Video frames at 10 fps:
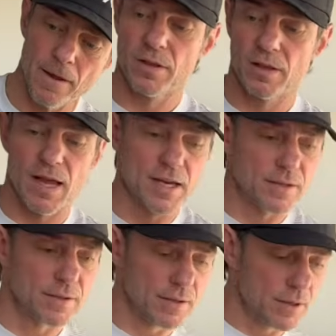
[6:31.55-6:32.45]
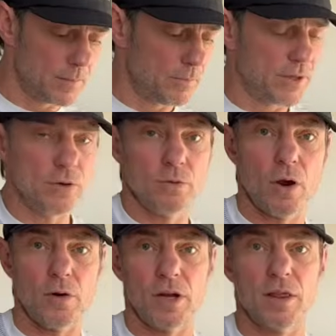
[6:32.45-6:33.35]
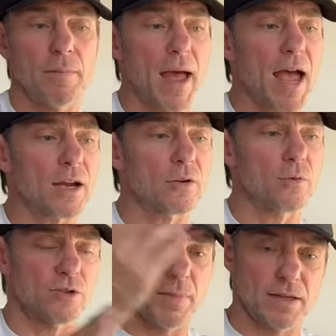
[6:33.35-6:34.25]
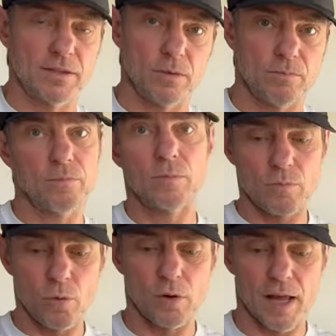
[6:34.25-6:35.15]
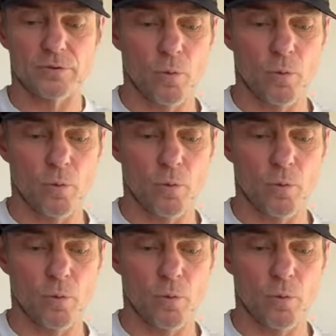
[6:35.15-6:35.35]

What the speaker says: The light PU coating on the back, which makes it more or less